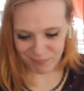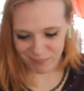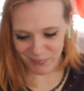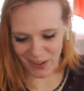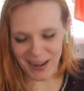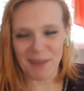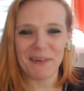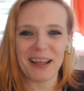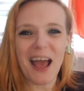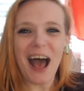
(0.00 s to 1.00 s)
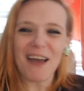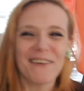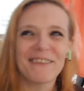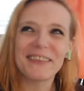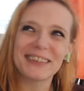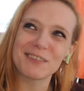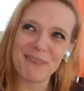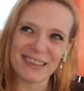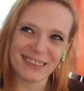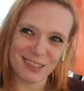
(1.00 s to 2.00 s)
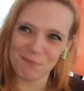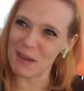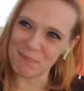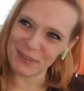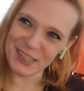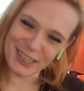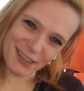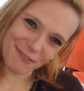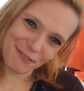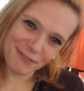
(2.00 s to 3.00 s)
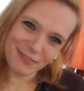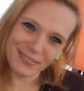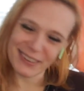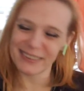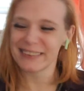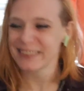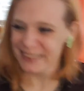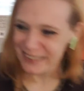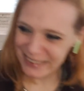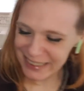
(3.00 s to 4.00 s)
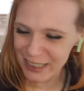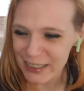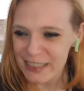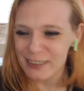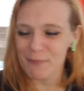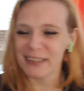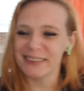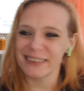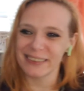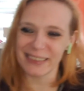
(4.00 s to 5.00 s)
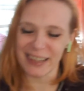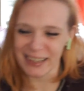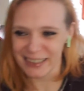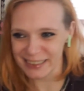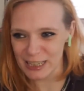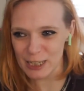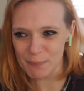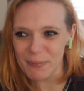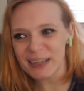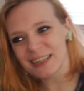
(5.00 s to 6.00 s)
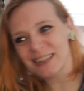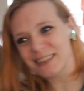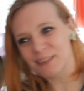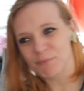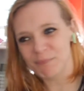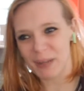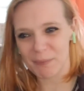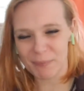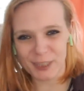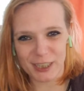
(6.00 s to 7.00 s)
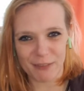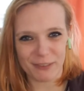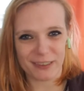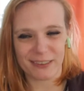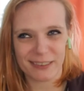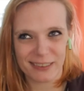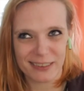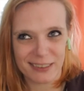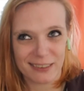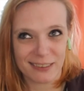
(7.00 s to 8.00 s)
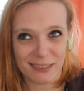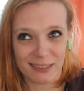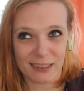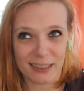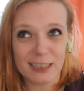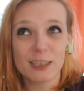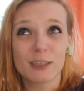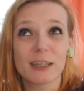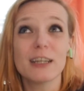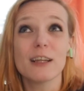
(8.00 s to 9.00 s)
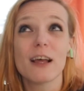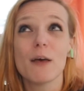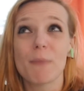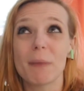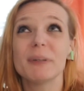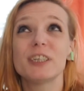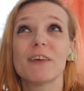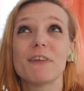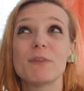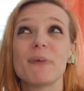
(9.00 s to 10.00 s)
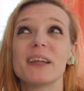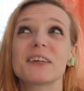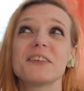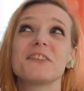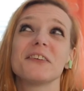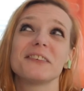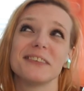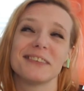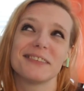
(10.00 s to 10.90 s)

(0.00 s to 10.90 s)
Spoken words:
Yeah, and I went with Zemesta's Pampered Chef, or Zemesta's Independent Pampered Chef, or Pampered Chef Independent Consultant.